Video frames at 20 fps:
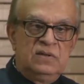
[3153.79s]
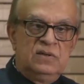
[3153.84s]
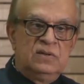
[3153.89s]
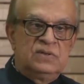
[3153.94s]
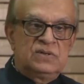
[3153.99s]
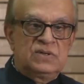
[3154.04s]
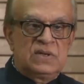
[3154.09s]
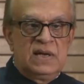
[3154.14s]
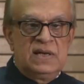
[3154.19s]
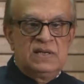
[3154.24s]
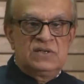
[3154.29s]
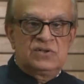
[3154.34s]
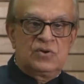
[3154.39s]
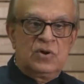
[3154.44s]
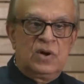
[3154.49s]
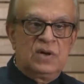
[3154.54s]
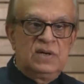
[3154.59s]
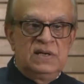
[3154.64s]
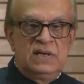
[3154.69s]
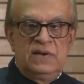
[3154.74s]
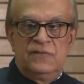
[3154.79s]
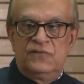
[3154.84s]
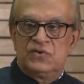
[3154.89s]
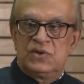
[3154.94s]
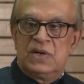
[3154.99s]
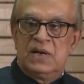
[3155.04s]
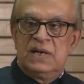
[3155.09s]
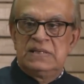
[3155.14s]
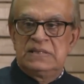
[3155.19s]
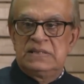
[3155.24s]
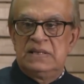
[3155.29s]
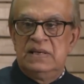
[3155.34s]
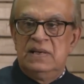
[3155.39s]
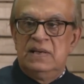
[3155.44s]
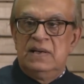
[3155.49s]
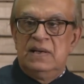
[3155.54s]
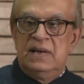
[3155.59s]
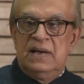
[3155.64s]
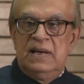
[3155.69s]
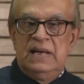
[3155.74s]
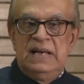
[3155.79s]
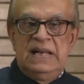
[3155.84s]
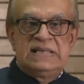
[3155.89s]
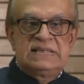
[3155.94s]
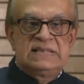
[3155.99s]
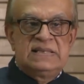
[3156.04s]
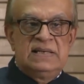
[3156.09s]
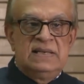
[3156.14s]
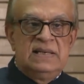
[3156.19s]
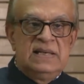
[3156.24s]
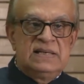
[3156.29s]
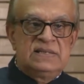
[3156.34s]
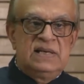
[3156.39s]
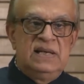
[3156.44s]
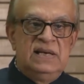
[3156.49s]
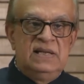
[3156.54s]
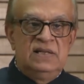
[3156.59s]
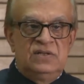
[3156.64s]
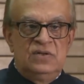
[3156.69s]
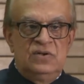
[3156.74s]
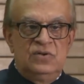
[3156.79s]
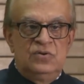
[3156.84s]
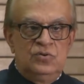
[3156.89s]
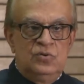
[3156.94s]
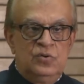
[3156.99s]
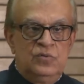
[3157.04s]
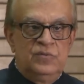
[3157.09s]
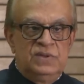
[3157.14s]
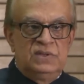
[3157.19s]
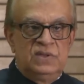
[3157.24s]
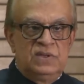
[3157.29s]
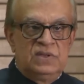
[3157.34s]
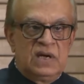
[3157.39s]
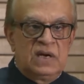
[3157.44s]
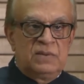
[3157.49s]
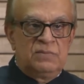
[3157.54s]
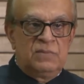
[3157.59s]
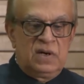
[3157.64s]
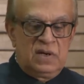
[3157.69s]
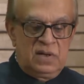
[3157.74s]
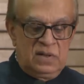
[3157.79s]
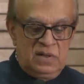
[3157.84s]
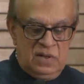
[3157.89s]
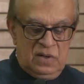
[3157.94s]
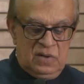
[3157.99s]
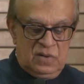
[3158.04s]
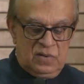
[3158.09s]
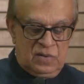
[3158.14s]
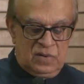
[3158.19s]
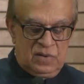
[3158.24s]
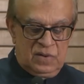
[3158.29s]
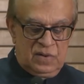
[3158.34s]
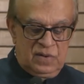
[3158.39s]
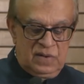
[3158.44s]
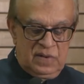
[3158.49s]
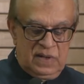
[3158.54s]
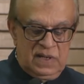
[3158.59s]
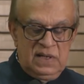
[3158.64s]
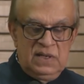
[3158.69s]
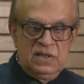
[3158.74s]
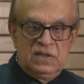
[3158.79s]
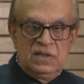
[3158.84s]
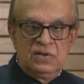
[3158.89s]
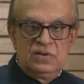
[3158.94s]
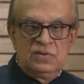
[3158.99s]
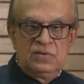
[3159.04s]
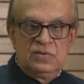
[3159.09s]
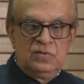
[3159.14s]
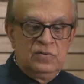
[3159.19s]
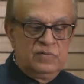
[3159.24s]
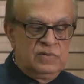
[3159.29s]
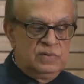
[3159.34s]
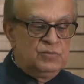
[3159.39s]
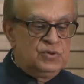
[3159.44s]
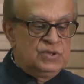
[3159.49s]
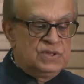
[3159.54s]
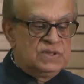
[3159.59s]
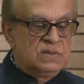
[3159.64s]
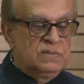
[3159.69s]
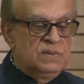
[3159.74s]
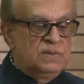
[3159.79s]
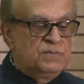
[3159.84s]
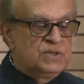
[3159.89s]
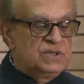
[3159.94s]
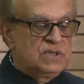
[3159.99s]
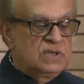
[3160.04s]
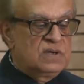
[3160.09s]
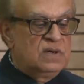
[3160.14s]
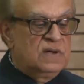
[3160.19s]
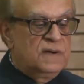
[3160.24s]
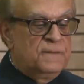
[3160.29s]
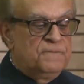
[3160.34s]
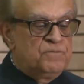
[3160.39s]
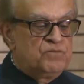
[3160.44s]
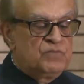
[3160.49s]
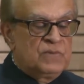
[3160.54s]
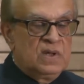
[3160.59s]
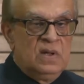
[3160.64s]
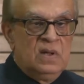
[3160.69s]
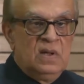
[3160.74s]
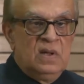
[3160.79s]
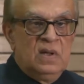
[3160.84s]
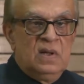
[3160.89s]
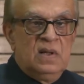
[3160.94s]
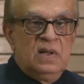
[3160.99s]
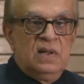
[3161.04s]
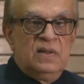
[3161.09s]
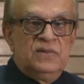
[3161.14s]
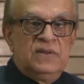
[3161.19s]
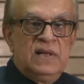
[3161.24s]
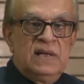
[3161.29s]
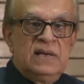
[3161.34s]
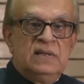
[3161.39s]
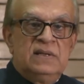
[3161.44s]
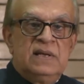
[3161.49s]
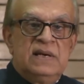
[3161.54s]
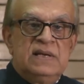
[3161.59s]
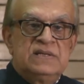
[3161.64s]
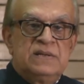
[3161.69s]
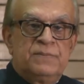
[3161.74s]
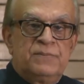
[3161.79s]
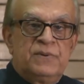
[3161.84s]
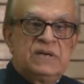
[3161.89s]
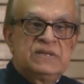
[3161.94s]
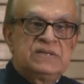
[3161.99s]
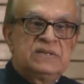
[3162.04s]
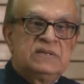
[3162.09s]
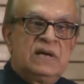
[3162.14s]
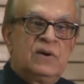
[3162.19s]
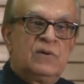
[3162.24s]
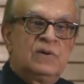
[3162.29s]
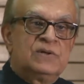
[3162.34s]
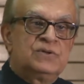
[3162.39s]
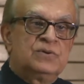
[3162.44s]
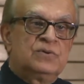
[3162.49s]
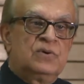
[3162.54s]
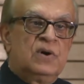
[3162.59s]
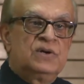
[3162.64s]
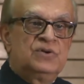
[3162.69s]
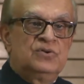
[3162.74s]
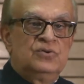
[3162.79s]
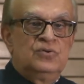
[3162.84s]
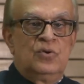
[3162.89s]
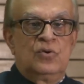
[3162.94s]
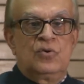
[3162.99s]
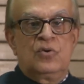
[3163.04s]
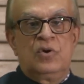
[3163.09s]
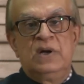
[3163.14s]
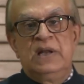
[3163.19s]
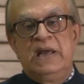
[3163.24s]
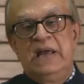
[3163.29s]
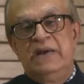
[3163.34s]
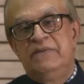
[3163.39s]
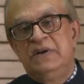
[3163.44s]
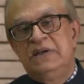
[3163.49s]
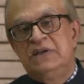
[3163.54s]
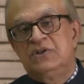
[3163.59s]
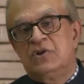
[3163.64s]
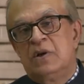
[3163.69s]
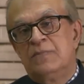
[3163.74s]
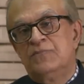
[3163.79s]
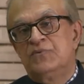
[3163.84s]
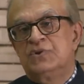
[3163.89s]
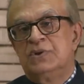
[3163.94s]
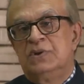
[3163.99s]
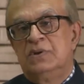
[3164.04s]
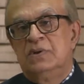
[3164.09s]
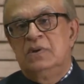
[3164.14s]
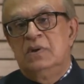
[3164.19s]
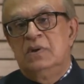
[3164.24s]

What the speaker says: science, cognitive science, less and less anything to do with the Dharma or anything to do with Buddhism in particular. Then there is a person I also got to know called Owen Thompson.